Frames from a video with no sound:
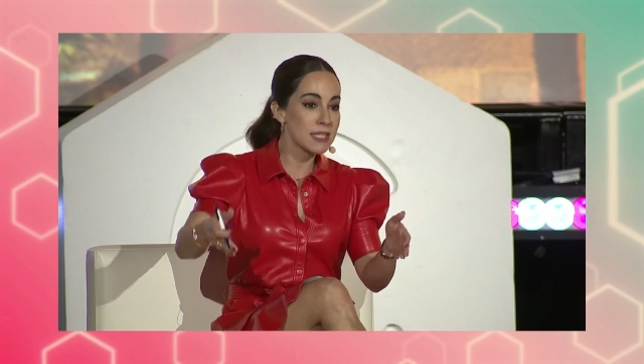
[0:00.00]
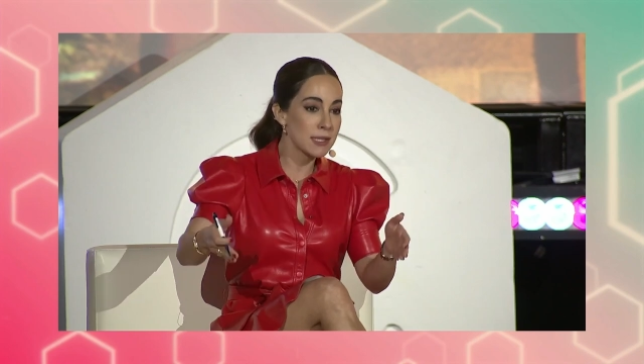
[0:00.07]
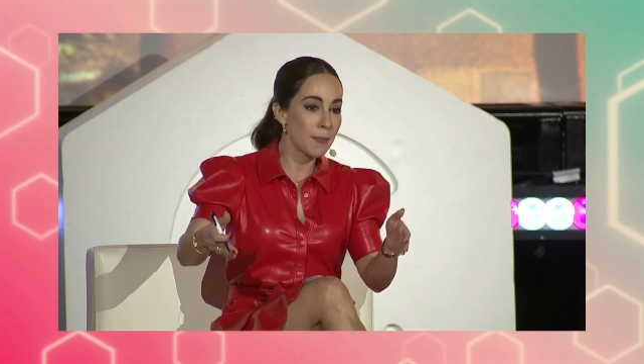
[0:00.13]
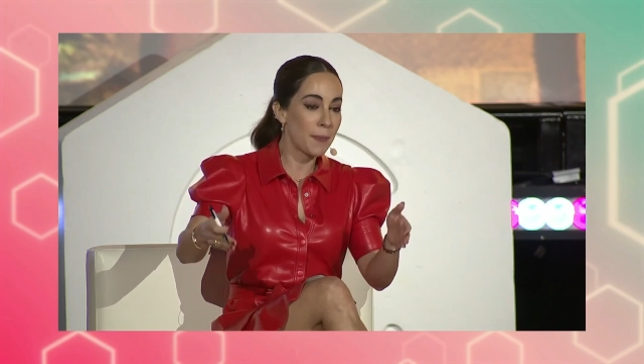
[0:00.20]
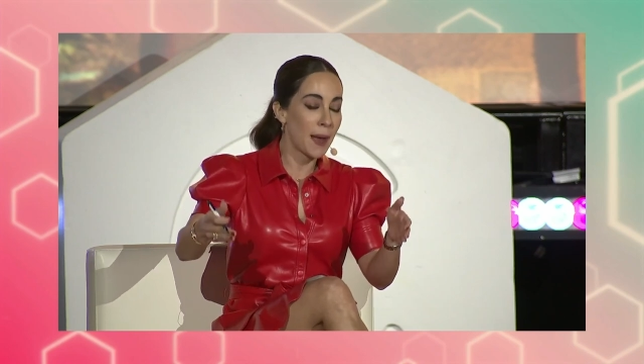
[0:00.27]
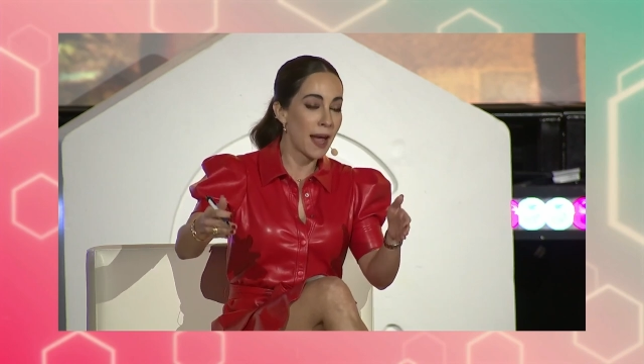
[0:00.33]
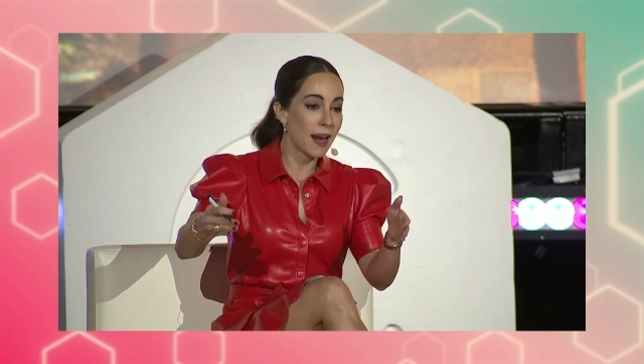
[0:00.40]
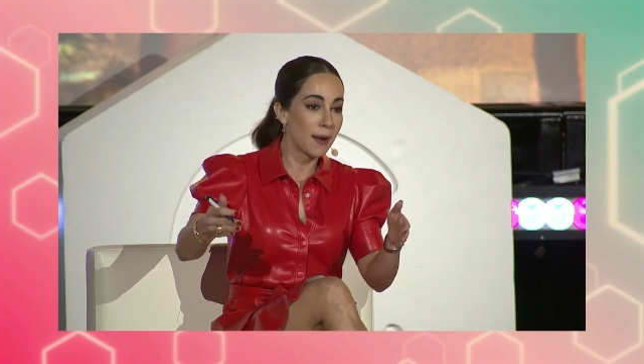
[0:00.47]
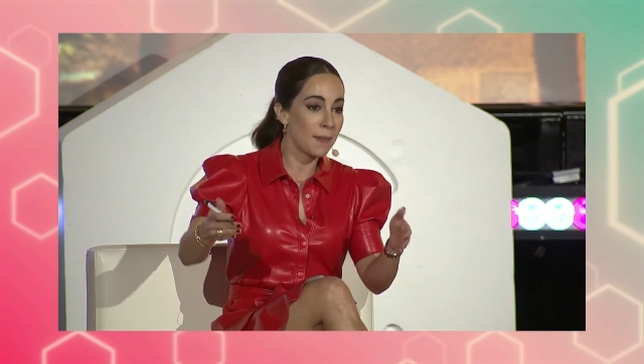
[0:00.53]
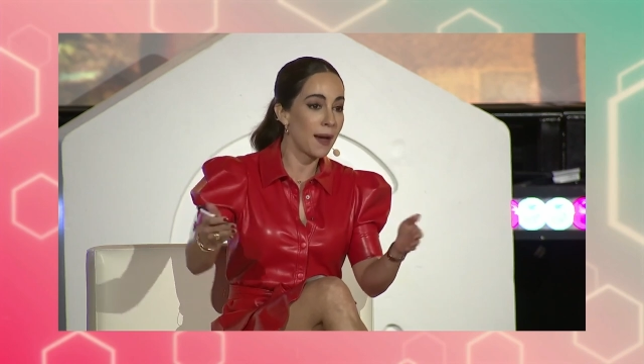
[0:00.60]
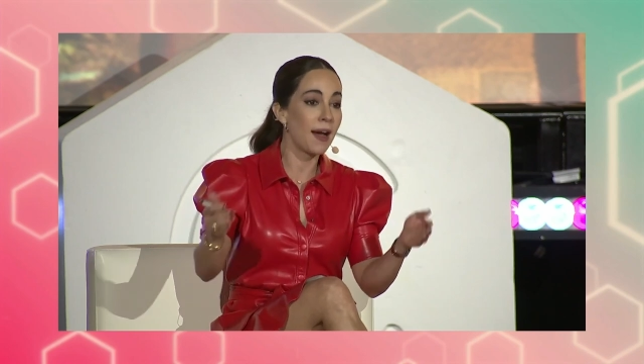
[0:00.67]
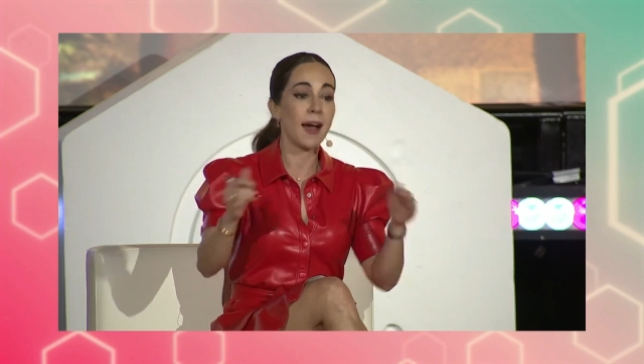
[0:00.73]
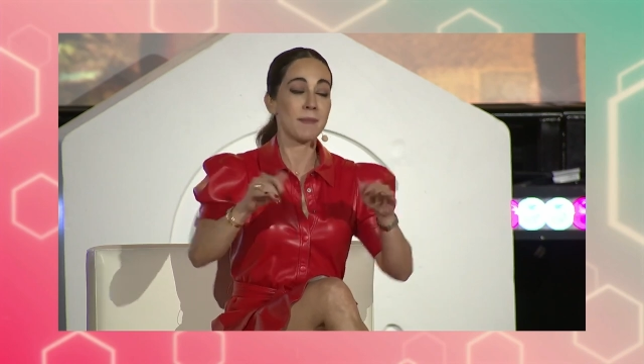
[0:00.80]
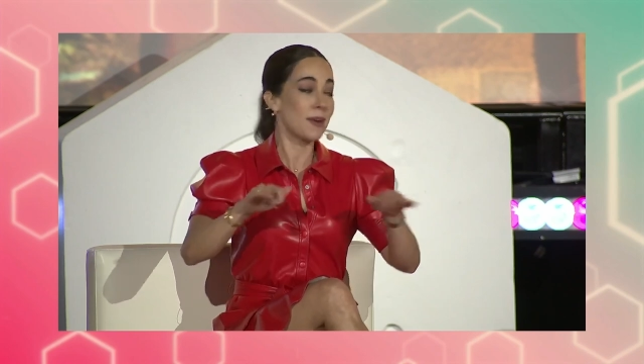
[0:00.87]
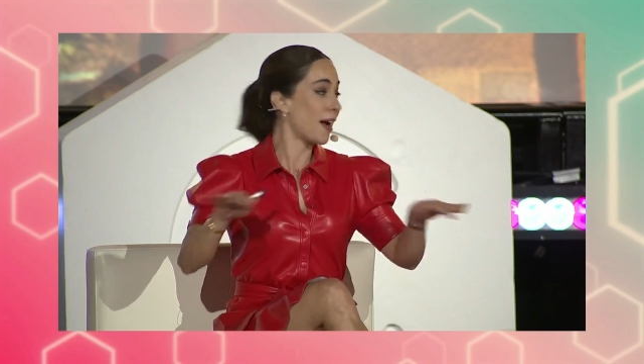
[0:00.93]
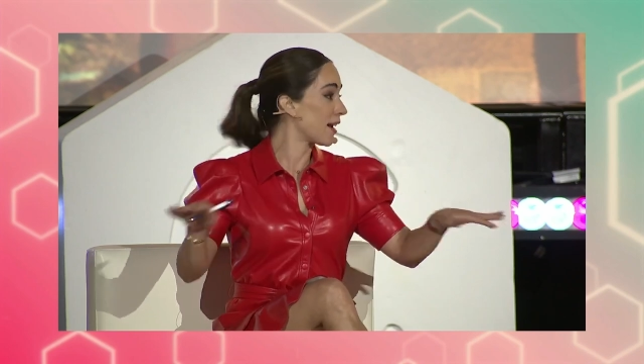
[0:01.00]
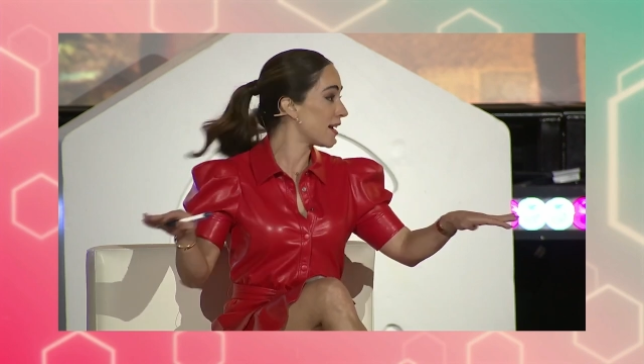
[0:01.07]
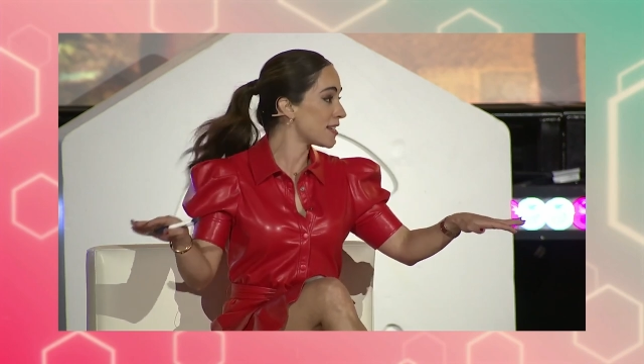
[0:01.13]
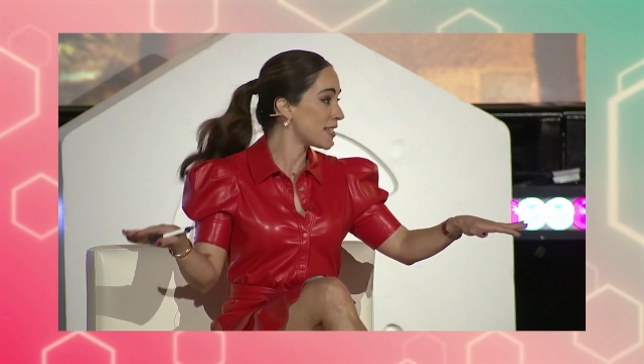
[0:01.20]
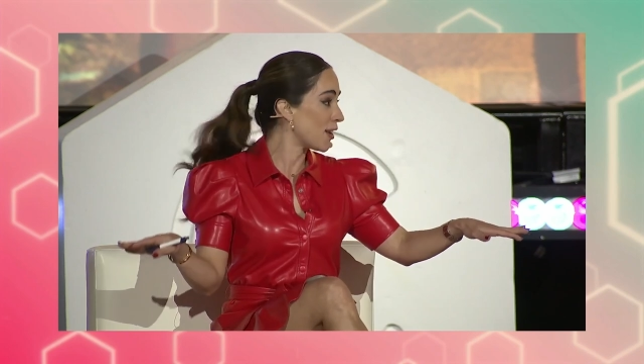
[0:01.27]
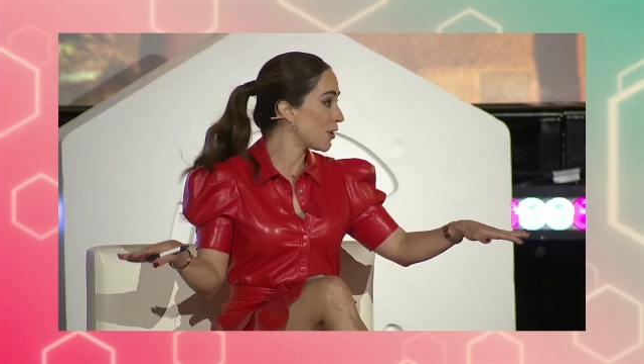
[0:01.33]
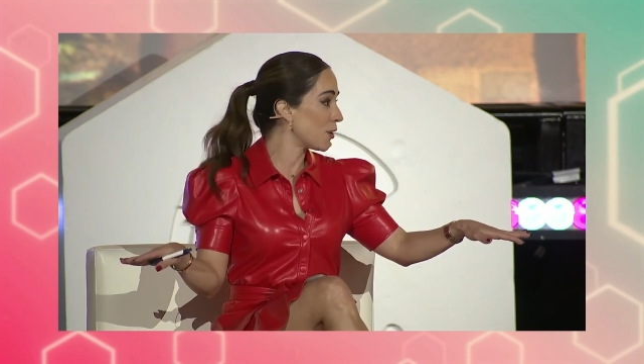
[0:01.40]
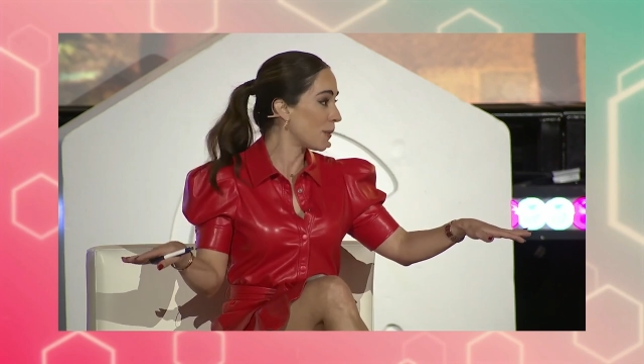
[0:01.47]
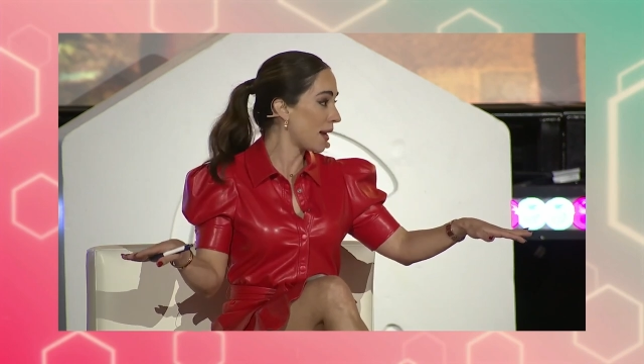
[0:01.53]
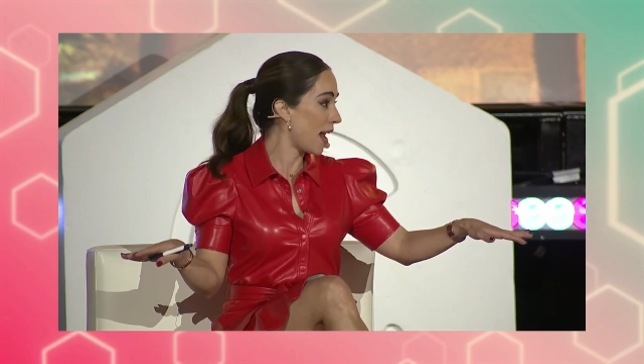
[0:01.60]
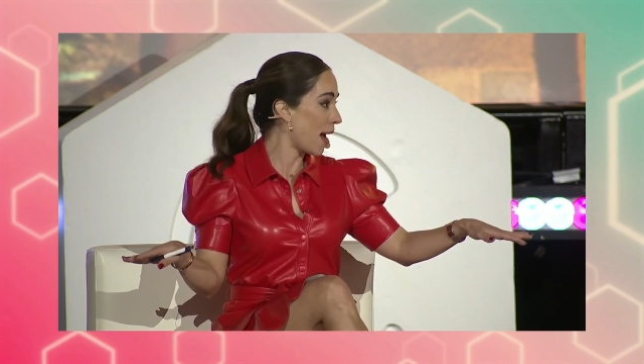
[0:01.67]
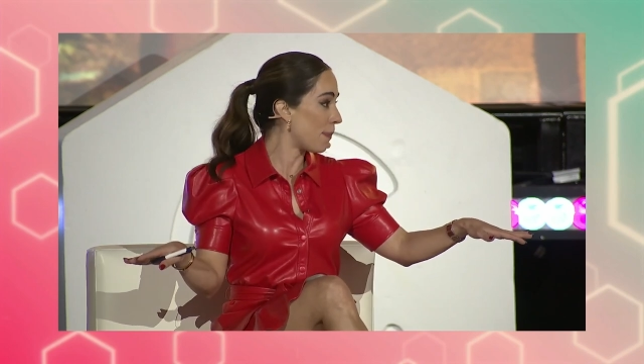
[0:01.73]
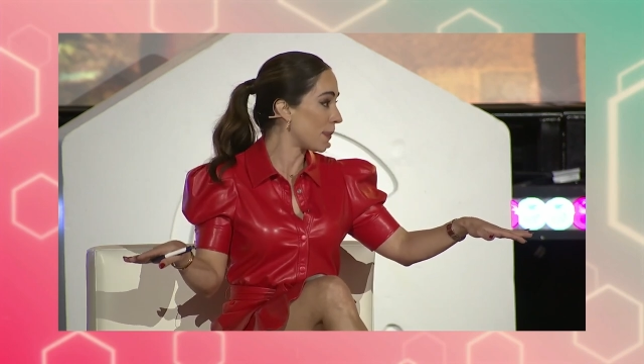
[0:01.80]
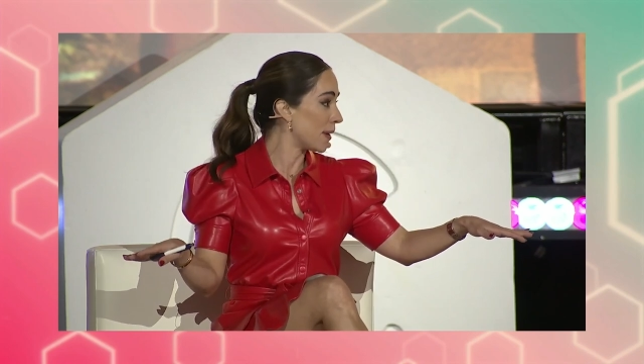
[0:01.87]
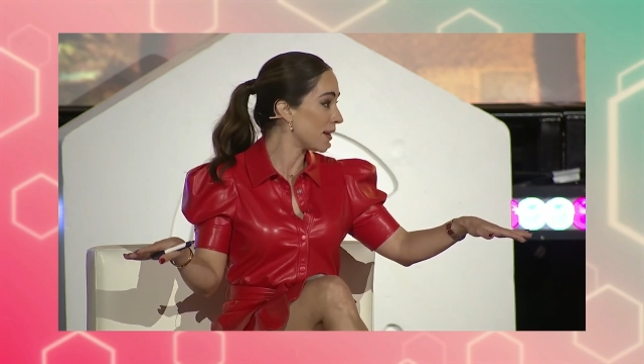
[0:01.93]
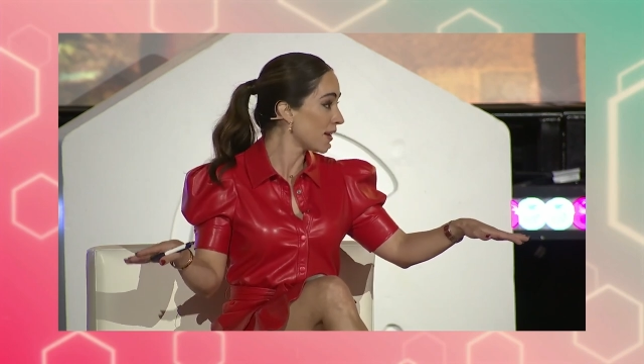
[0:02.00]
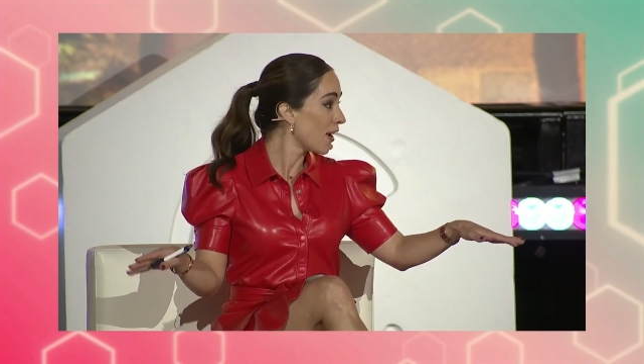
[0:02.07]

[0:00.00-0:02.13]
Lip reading: in Panama. I'm not gonna tell you what happened.